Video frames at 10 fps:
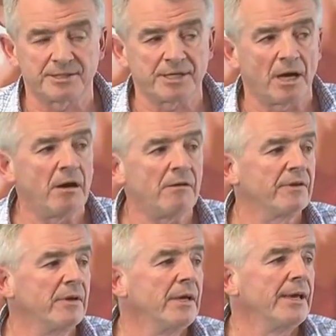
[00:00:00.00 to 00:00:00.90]
of.
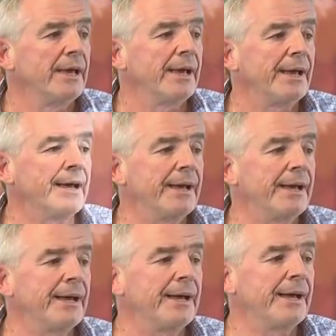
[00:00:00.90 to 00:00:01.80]
Uh,
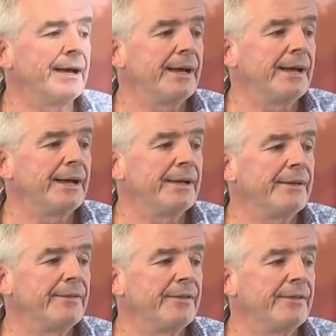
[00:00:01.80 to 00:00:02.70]
there is a
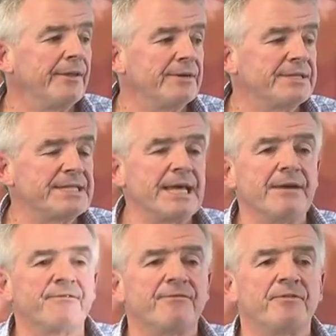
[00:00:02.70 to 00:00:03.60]
third round of offers
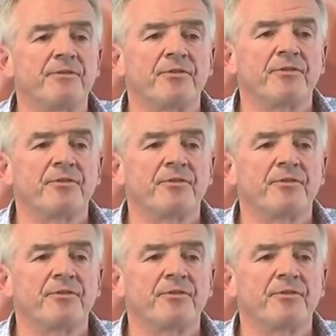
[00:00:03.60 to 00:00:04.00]
due for